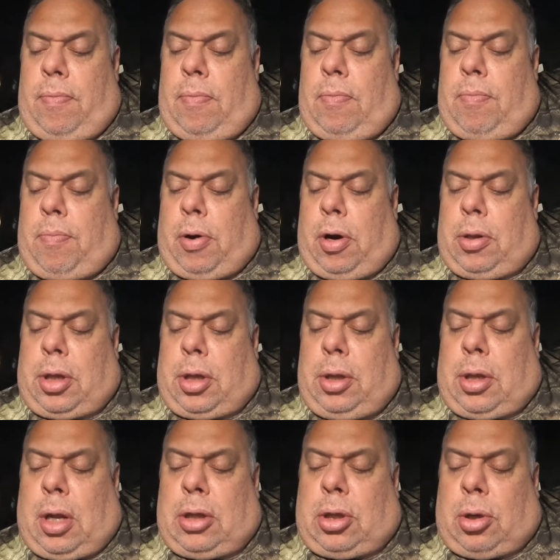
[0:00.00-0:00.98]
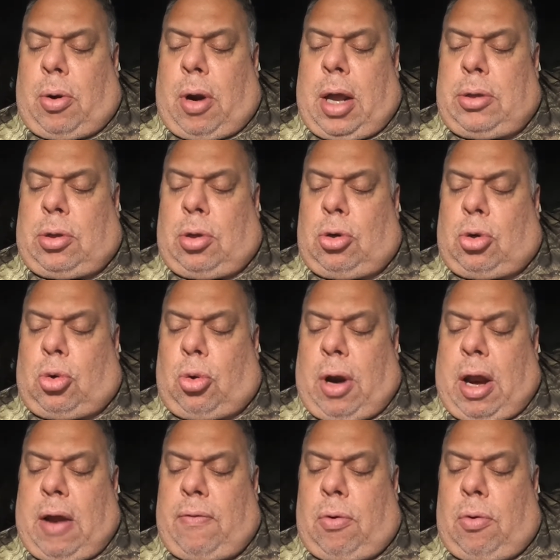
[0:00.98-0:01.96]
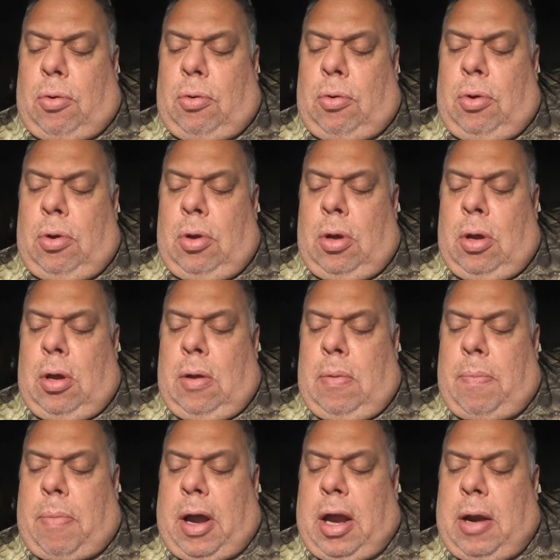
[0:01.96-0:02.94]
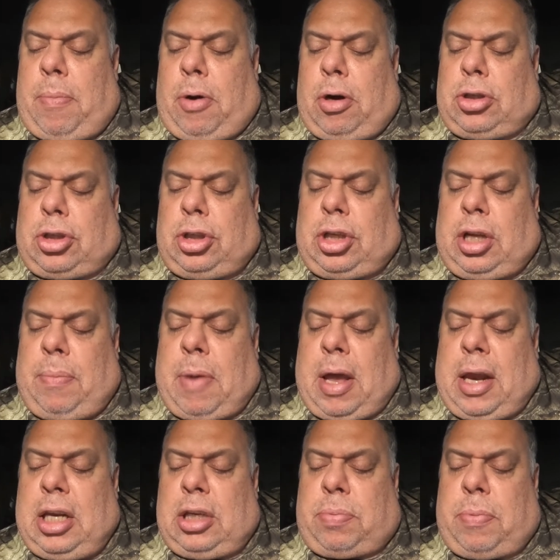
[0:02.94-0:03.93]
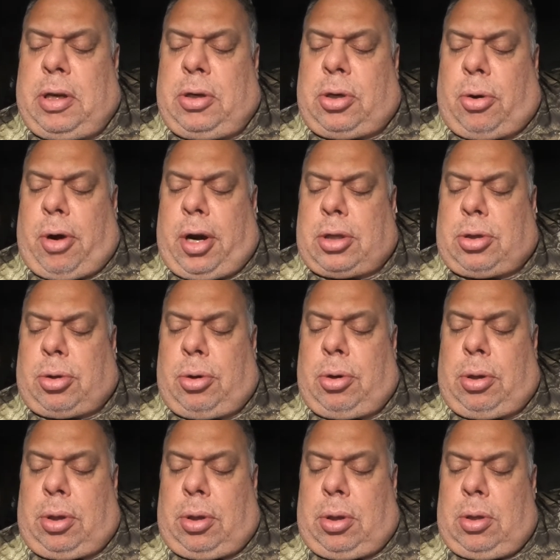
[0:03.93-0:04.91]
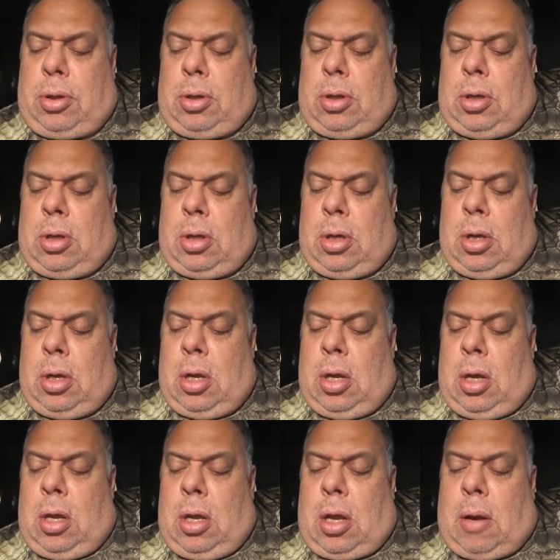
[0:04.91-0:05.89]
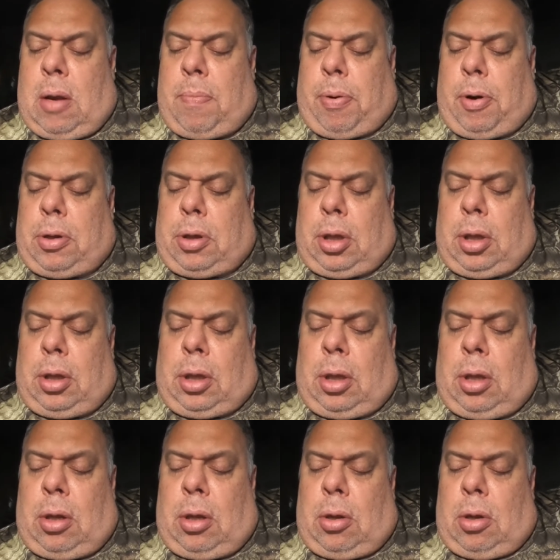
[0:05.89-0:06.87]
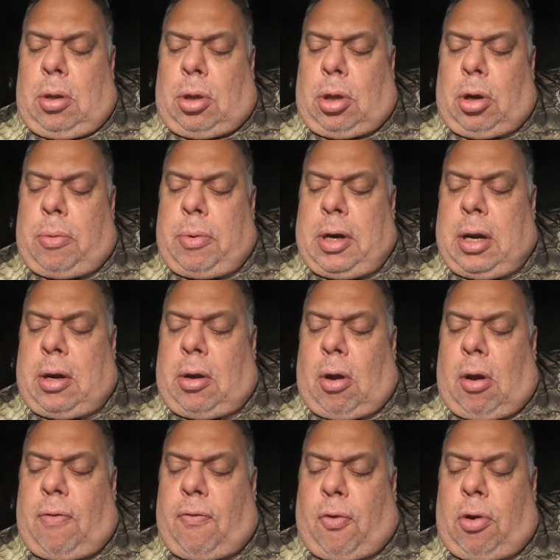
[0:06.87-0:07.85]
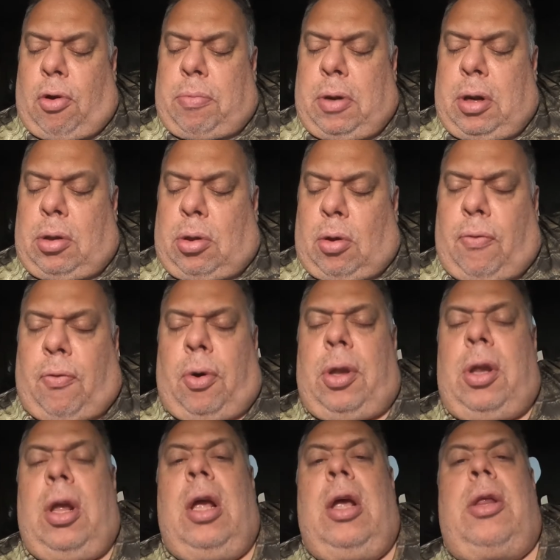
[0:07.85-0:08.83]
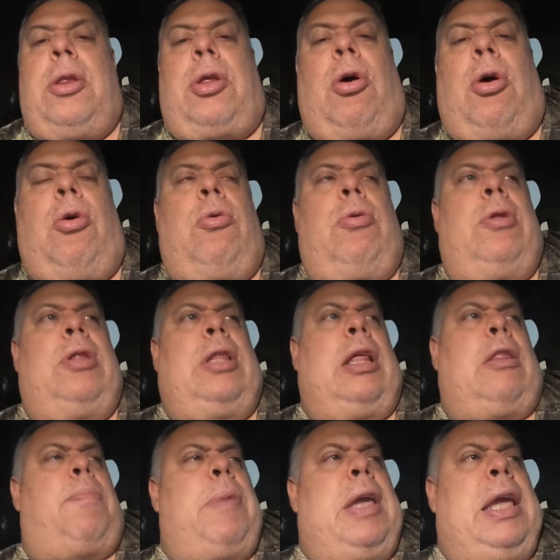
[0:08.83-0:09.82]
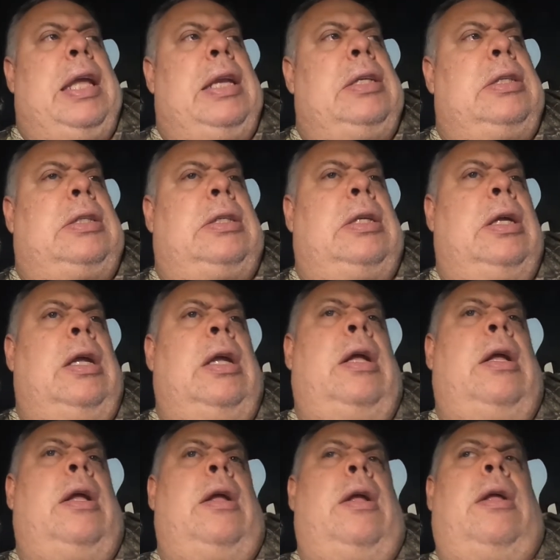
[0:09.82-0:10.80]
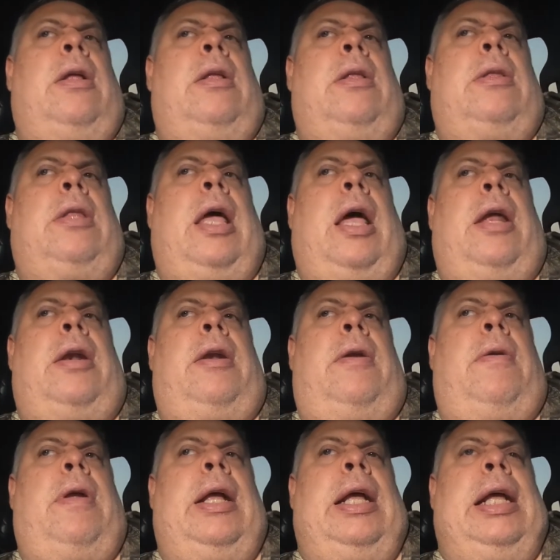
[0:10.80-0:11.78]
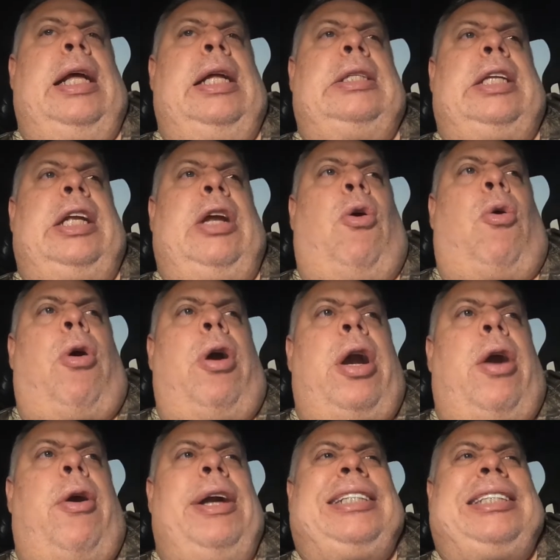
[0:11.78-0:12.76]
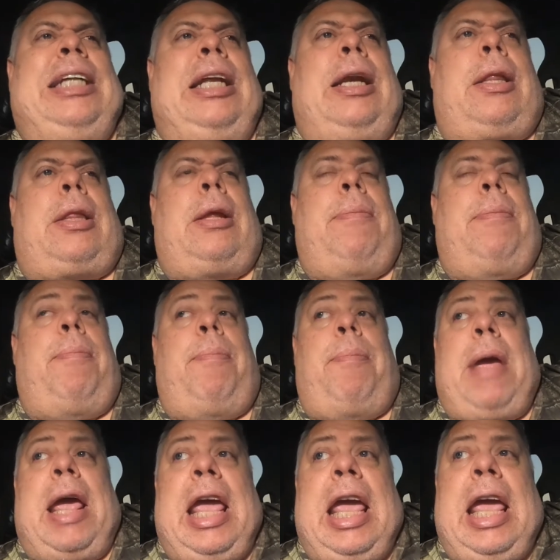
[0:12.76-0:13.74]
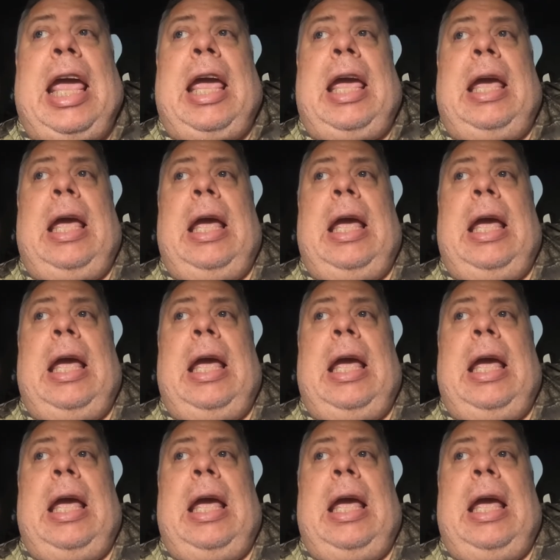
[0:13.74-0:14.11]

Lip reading: Persons authorized to travel by emergency management directors and persons serving as law enforcement and so forth. So this means that as the ordinary citizen may,